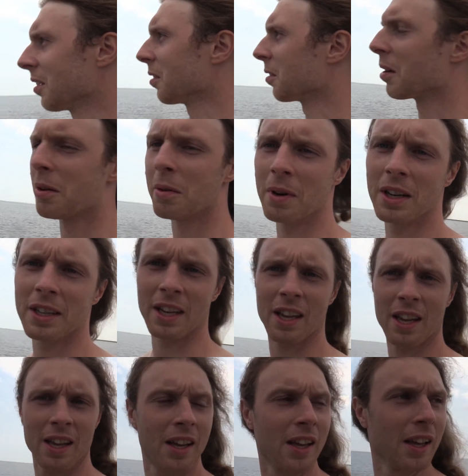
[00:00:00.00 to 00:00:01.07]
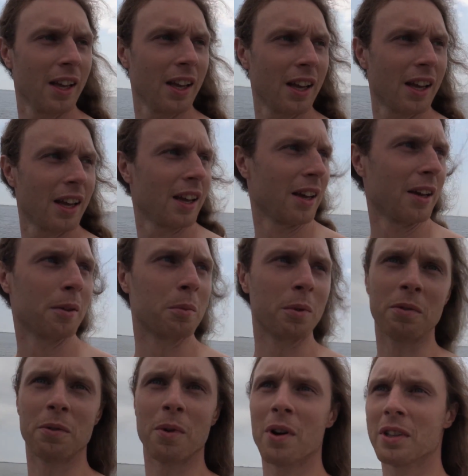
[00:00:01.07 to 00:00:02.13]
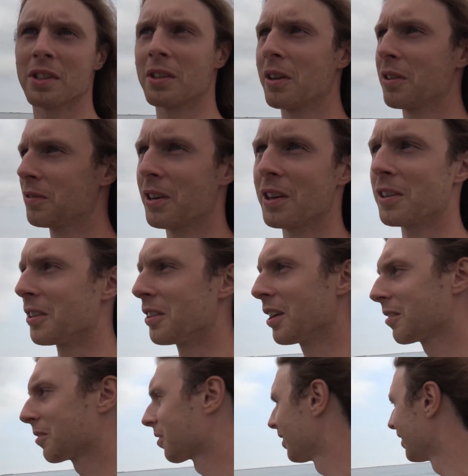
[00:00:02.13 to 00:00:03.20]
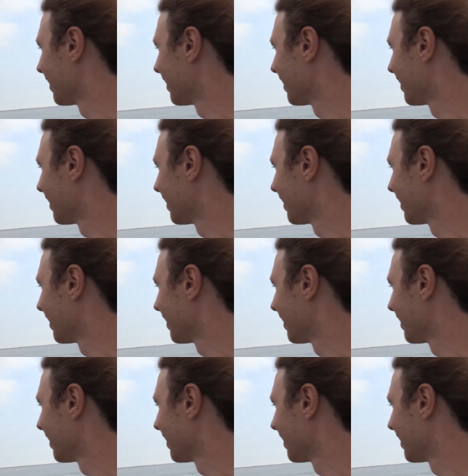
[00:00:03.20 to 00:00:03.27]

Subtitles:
you know what? We've walked far enough